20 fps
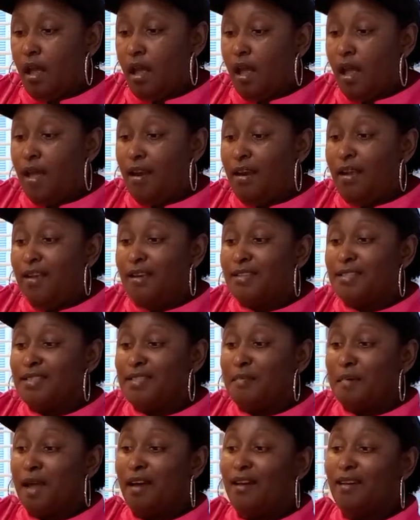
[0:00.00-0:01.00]
And it
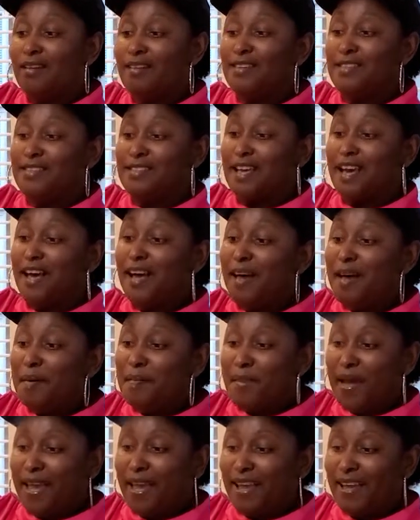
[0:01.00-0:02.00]
smells
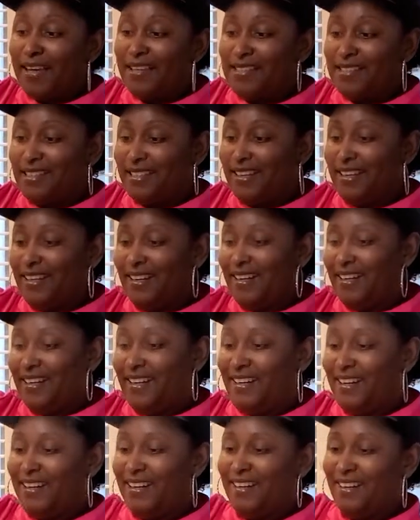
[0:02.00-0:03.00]

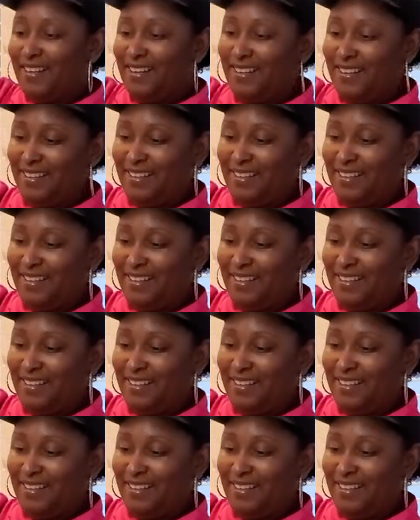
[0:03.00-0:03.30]
amazing.